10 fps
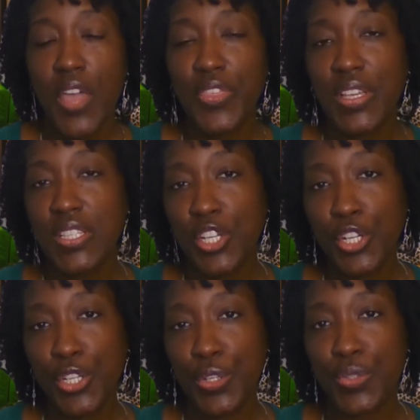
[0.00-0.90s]
This
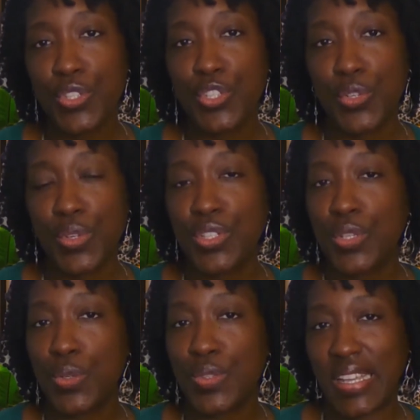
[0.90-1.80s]
includes students
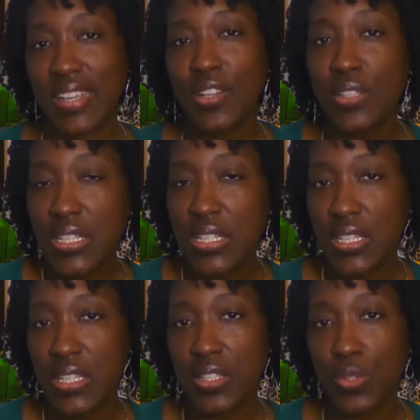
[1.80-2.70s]
whose illnesses